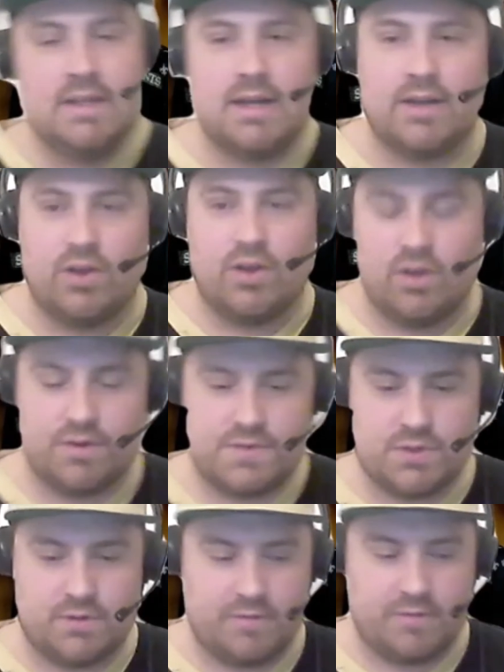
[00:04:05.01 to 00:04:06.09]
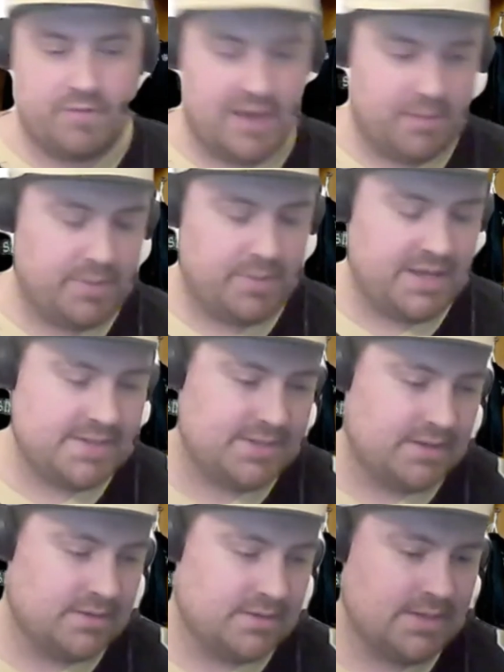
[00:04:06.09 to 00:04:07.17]
I know a lot of sort of the fan base,
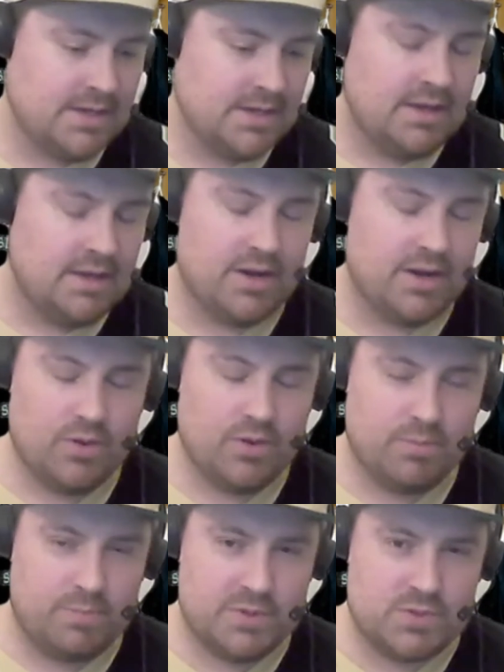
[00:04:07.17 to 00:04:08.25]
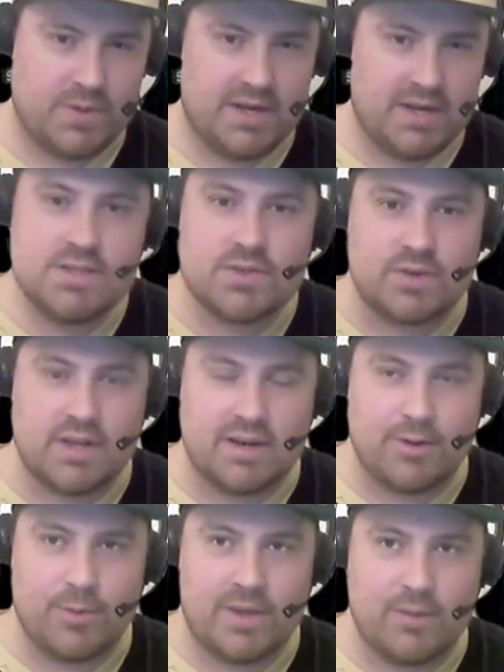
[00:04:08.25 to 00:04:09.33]
and I know between us three, I
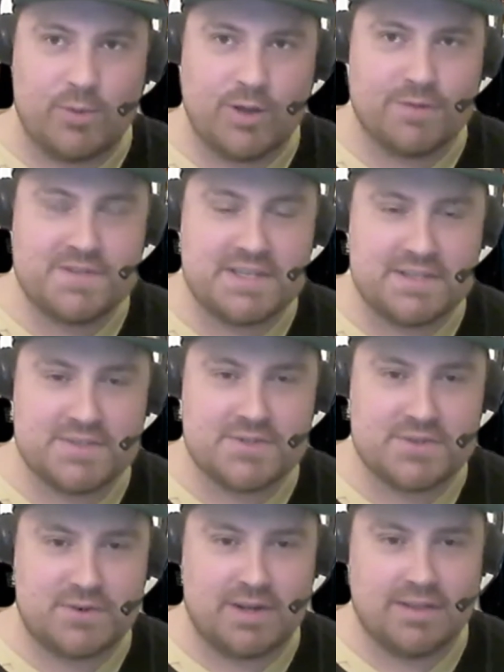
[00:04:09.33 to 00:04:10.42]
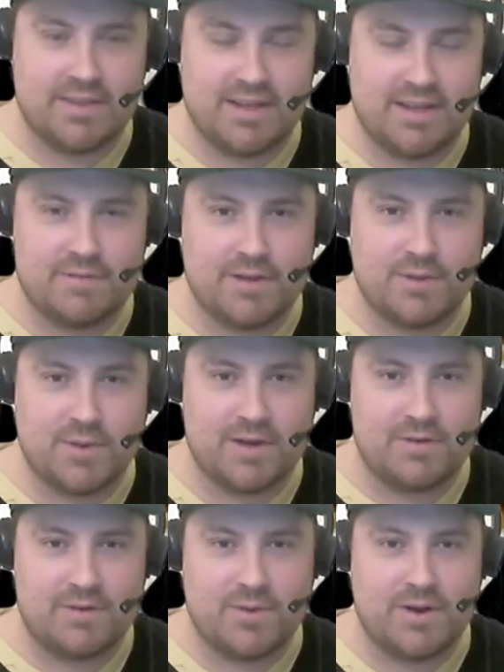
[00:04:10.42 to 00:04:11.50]
know we obviously listen to Around the NFL
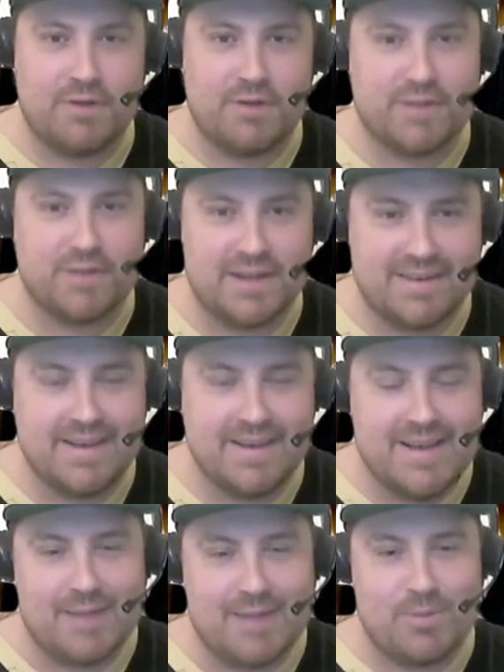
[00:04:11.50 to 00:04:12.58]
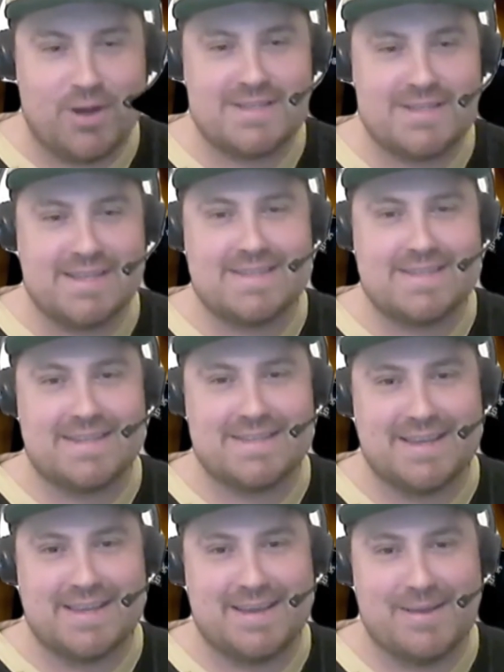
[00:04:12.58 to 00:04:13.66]
quite often, and Mark Sessler
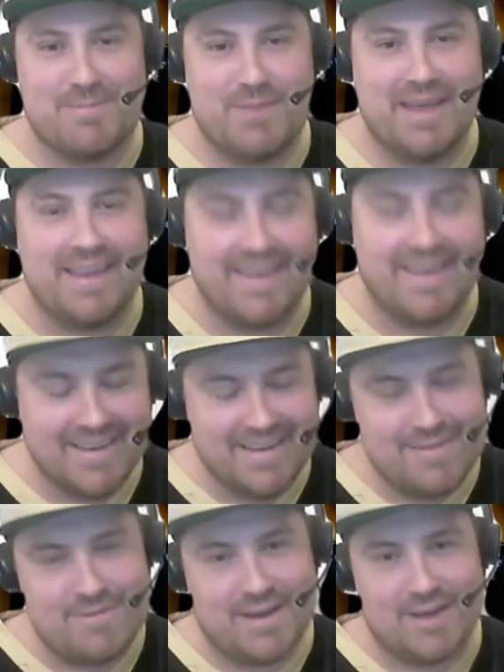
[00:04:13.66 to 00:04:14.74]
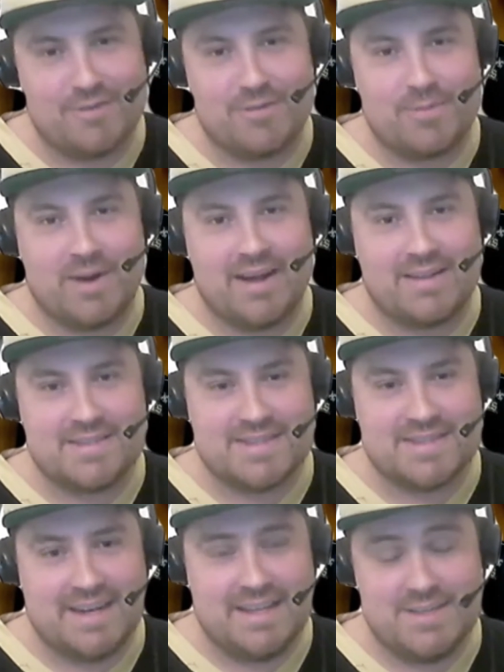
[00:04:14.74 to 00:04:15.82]
is a big fan of the Browns,
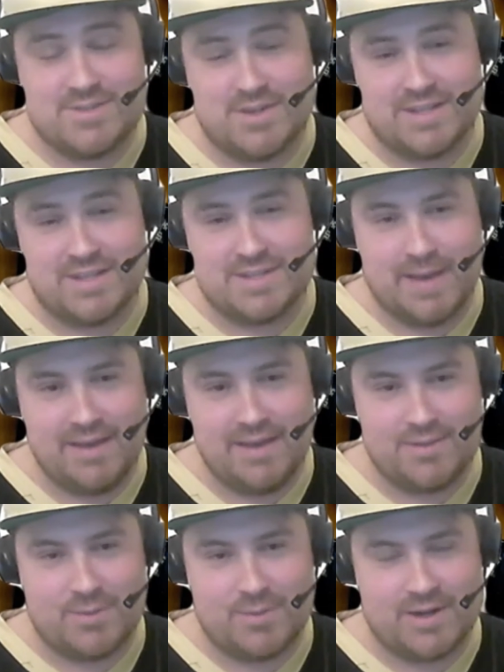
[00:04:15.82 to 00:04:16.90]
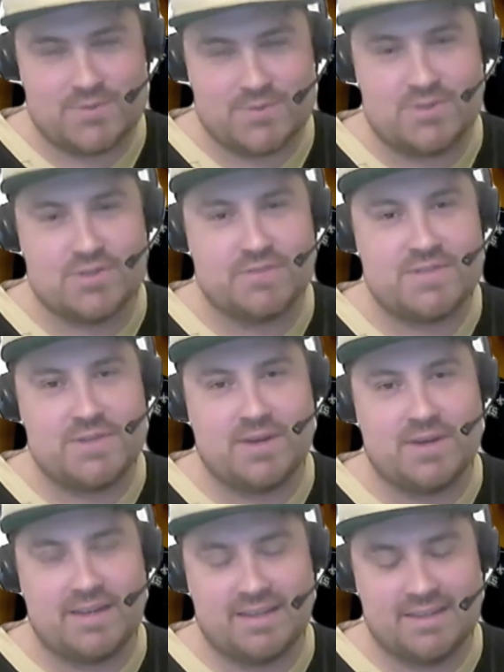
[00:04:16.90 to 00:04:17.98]
and he's turning his back on the Browns, which is obviously
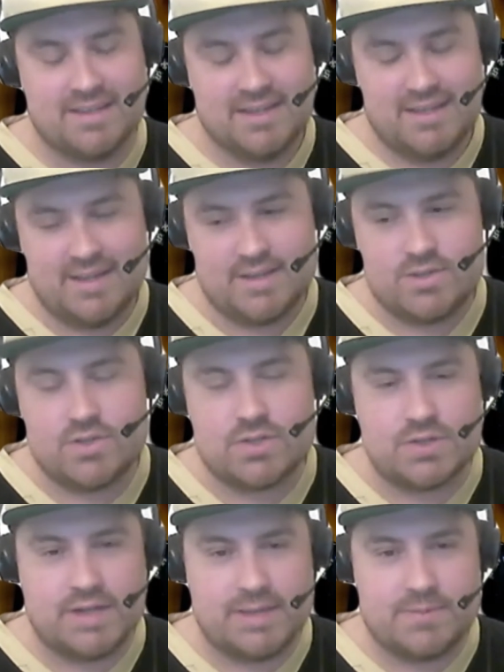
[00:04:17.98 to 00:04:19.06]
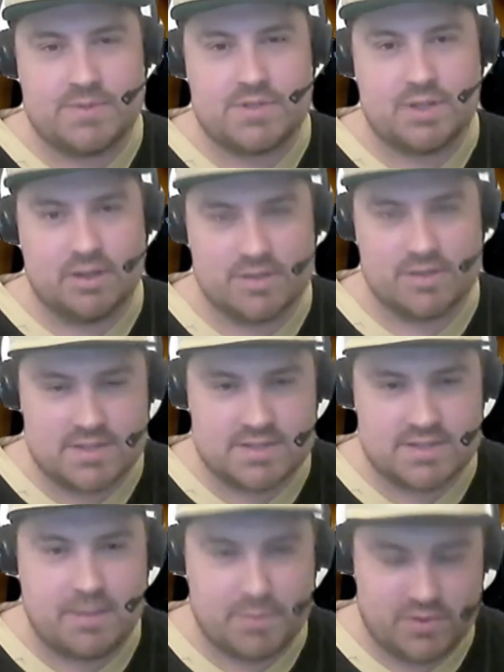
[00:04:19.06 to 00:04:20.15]
quite a extreme stance to
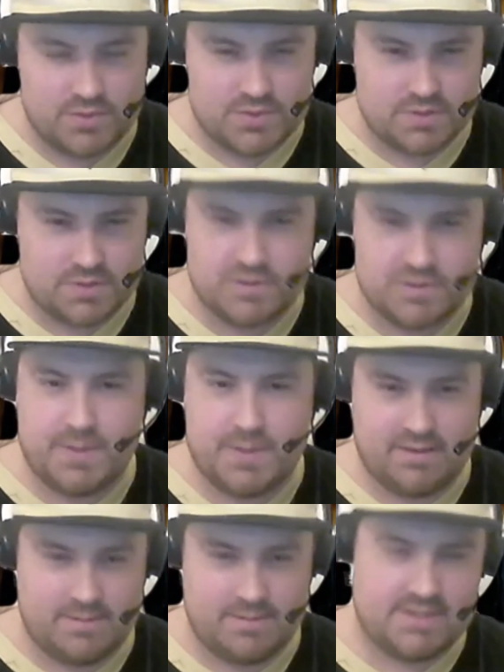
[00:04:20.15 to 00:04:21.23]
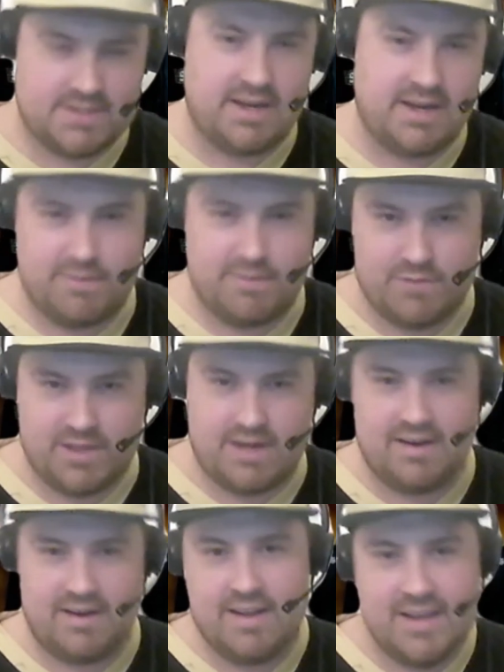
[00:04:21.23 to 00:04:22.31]
take, but you sort of respect them and standing up for that
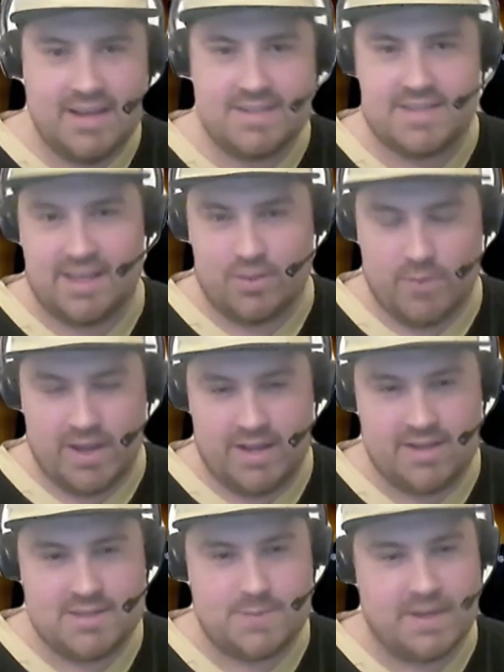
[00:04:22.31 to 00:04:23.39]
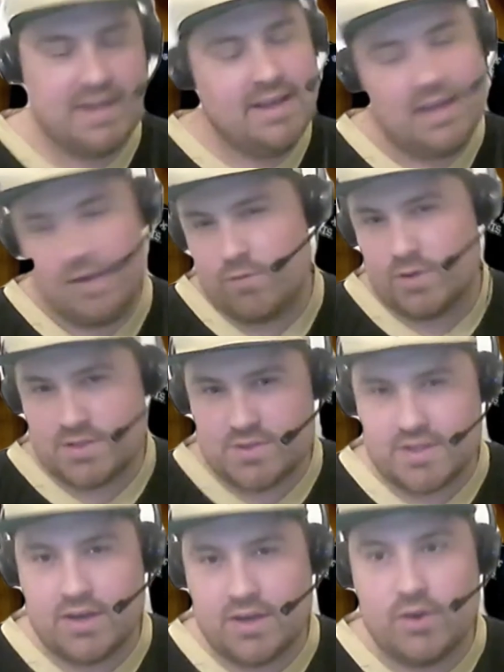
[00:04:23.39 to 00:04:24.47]
and saying the way it is. But everyone
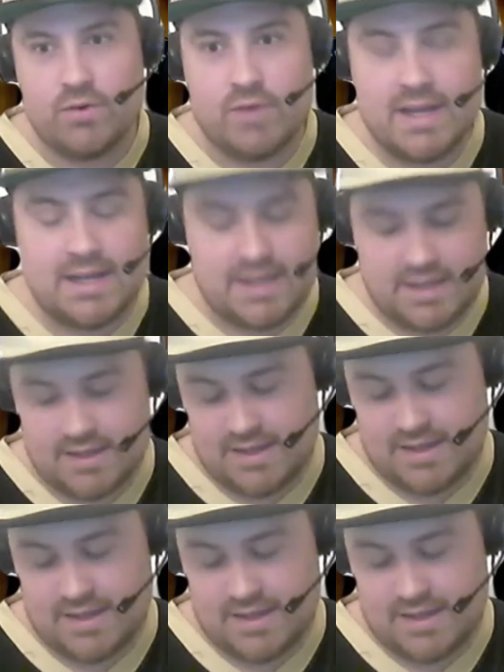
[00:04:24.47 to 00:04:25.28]
to their own, really.